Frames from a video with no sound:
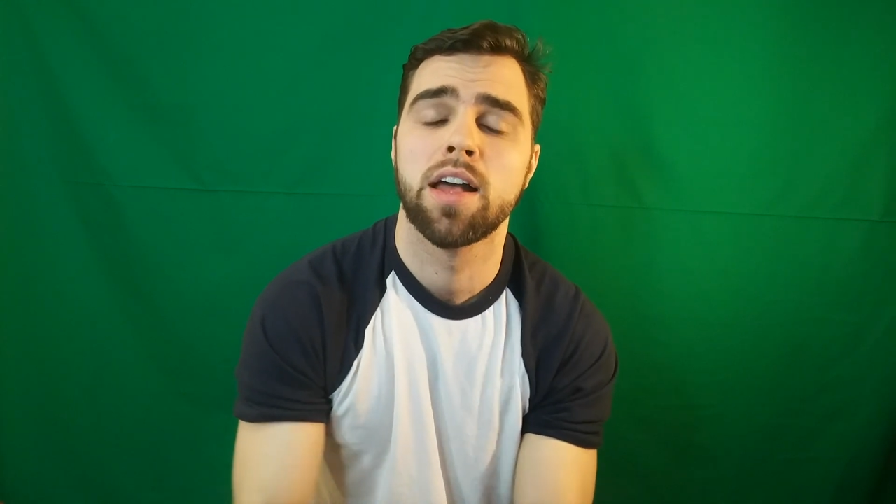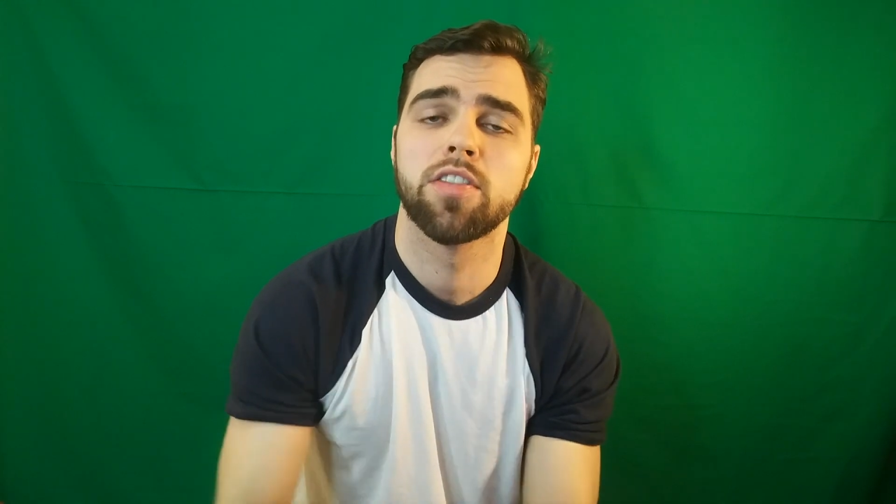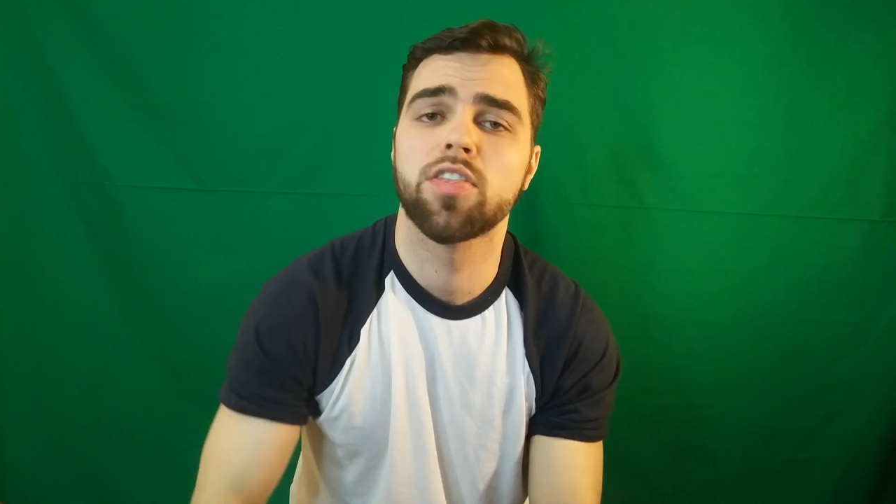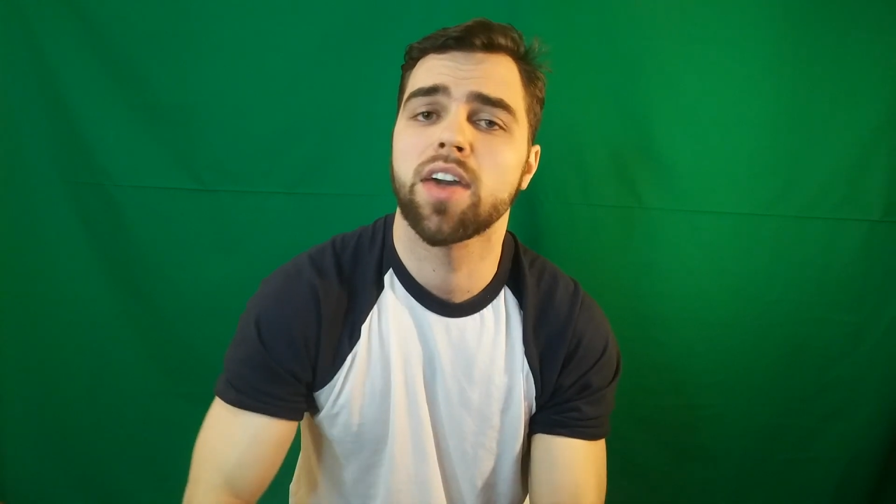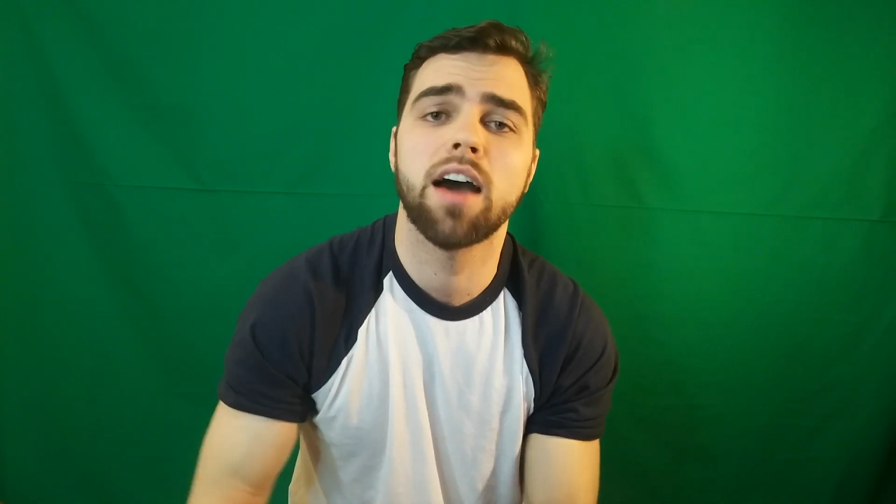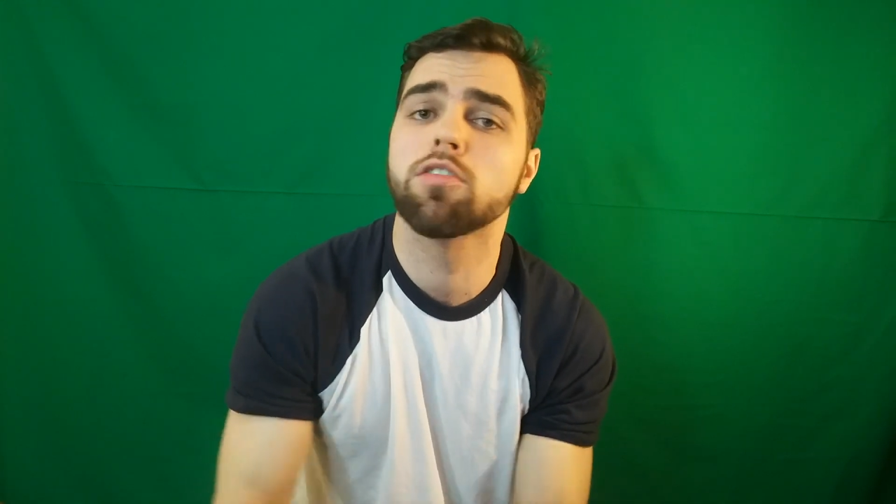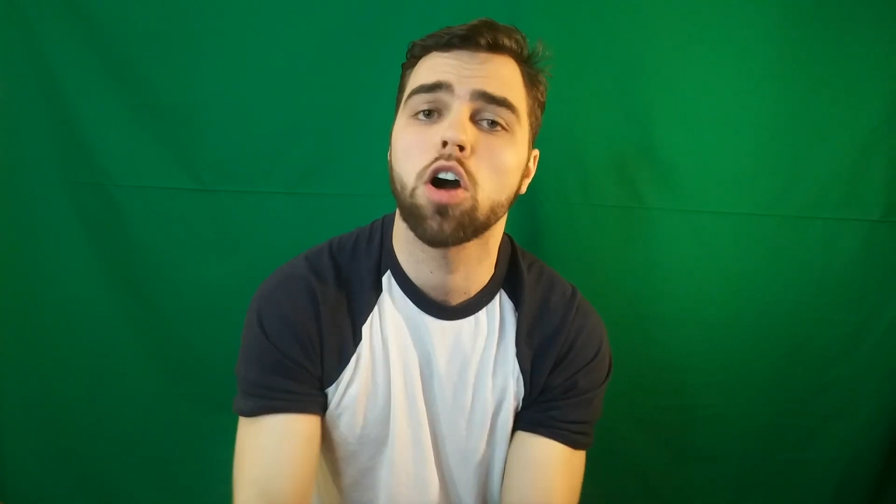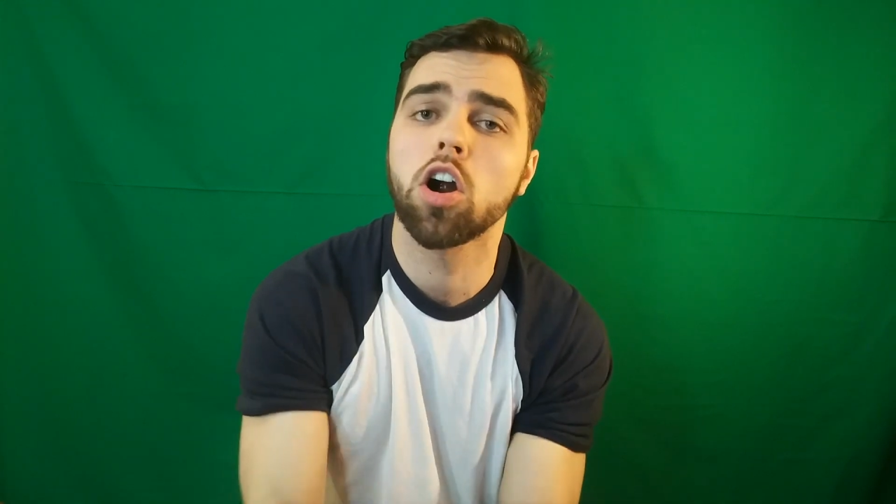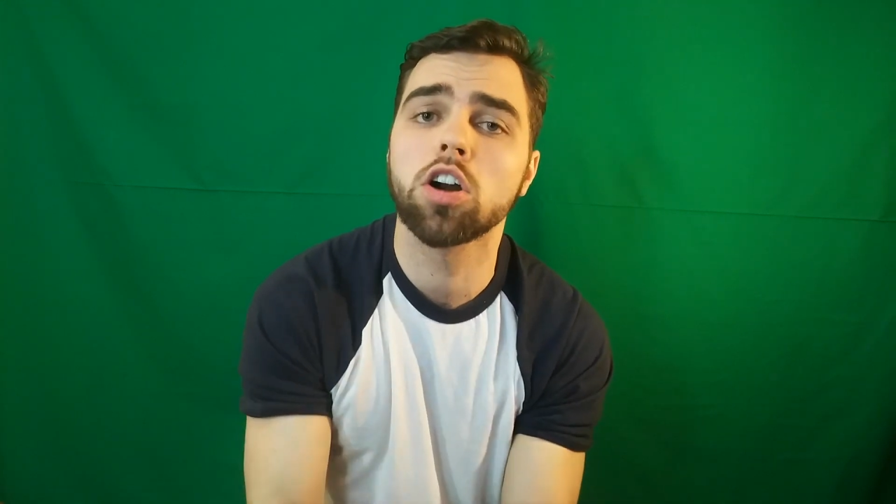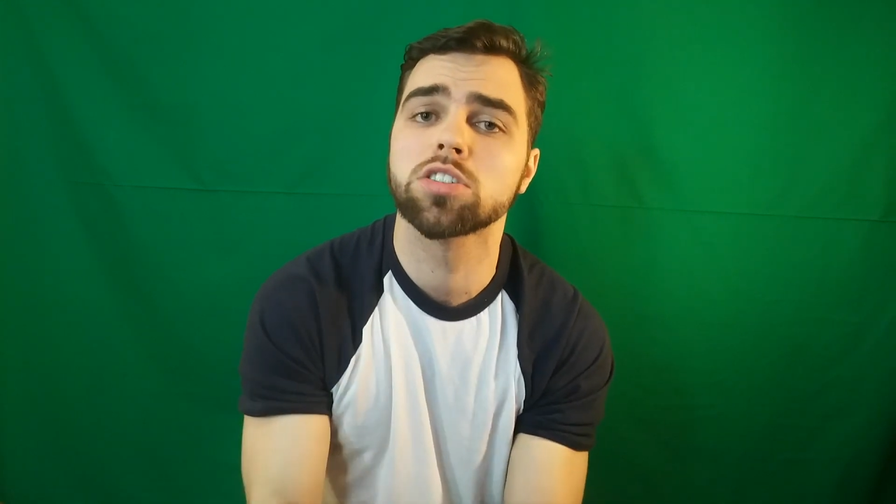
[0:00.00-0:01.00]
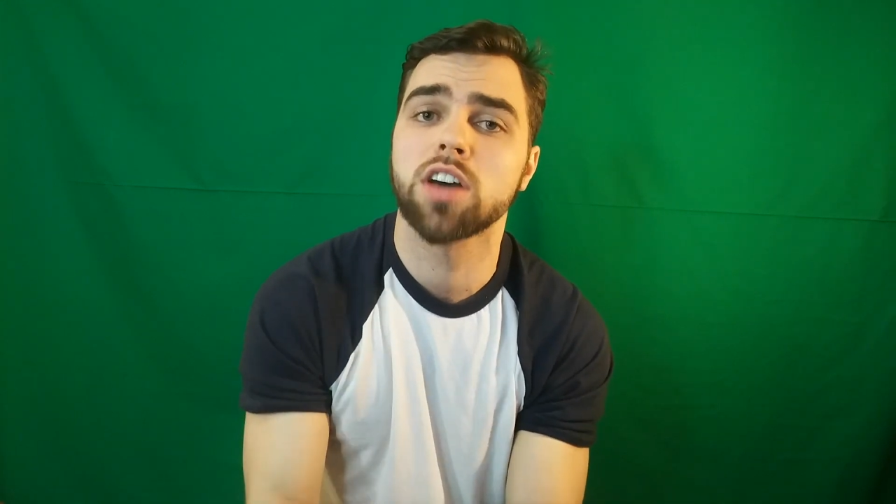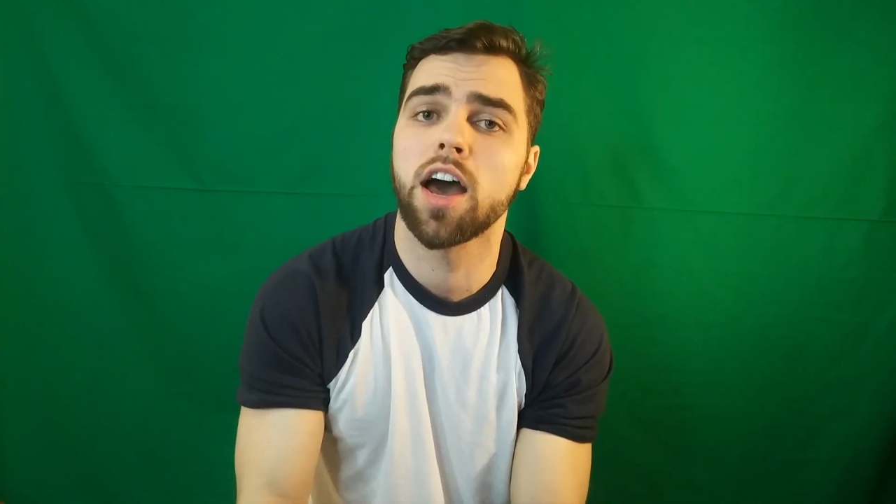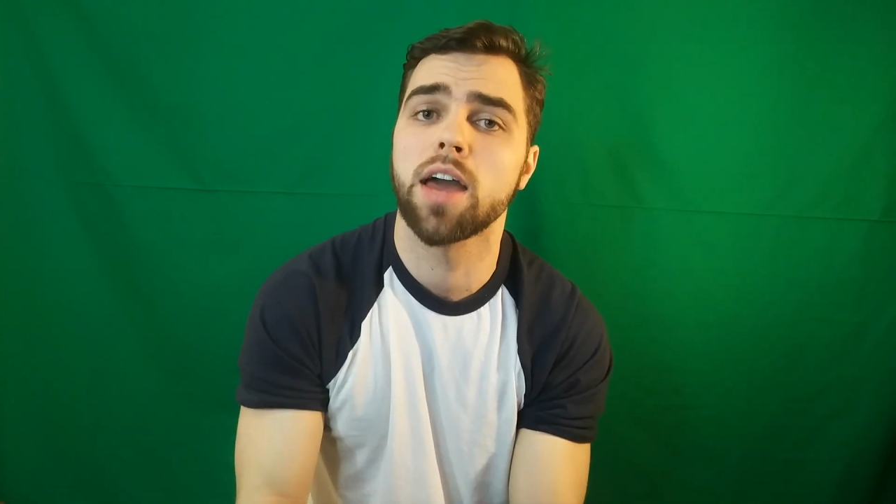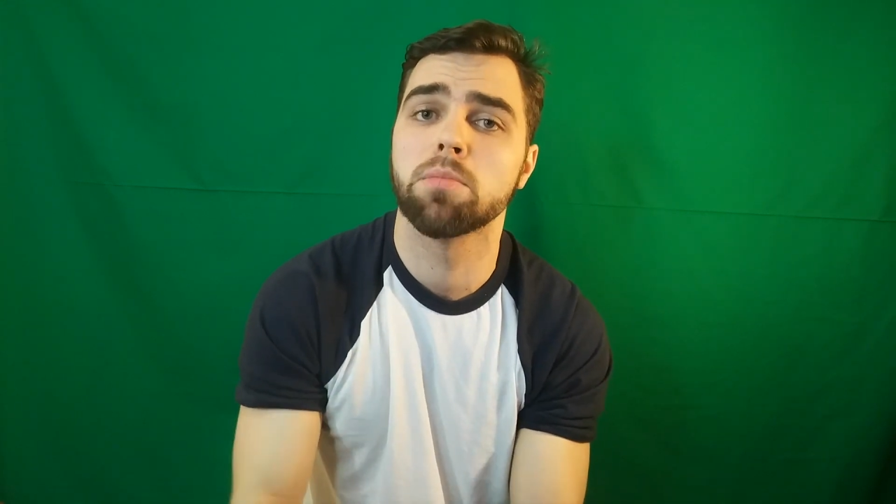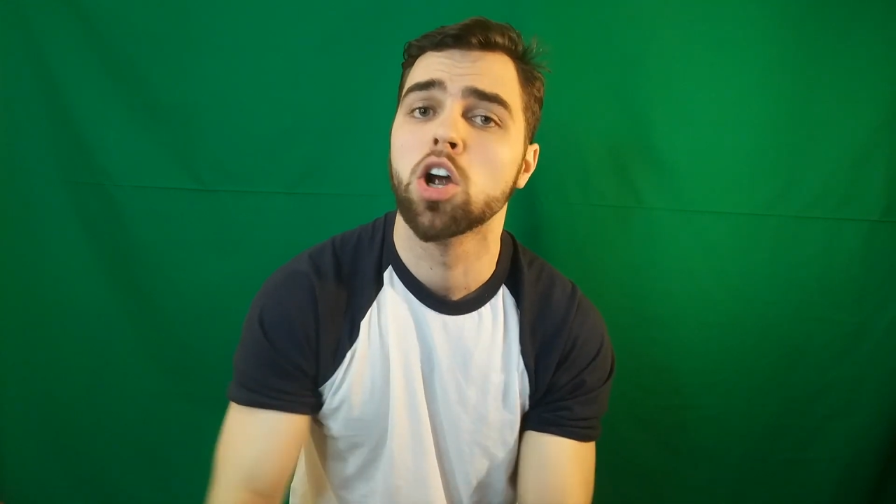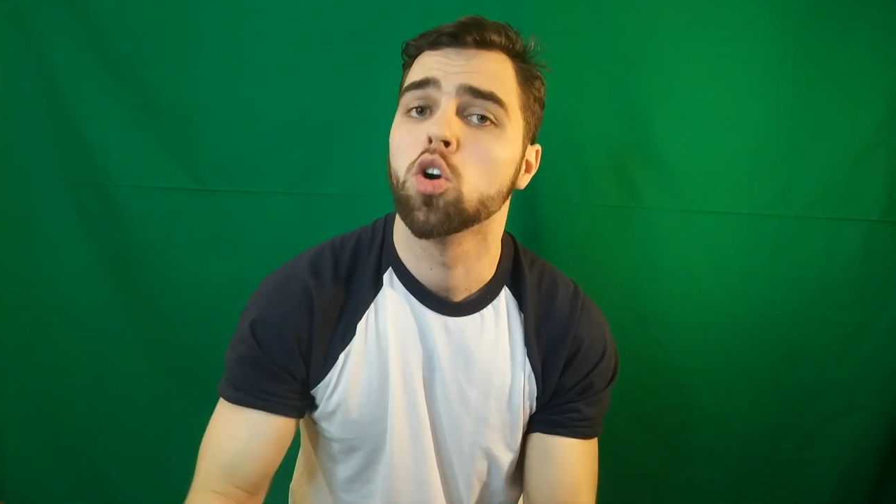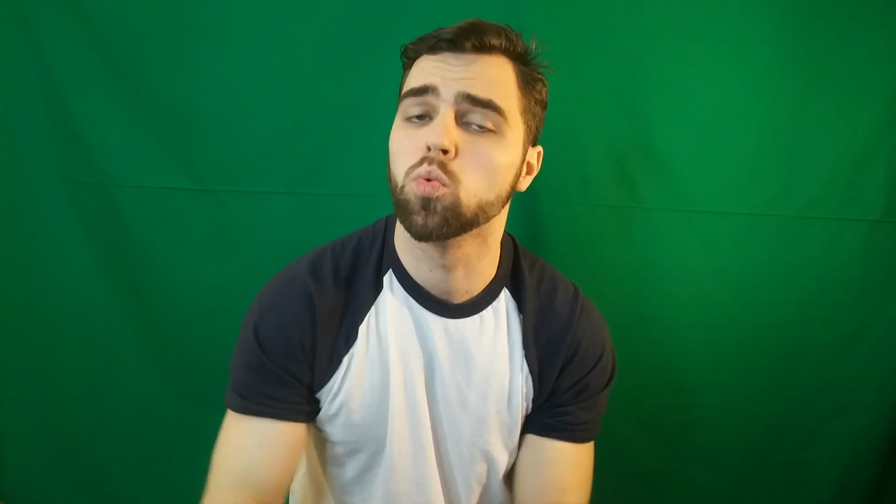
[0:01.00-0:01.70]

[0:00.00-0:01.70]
that they have a hard time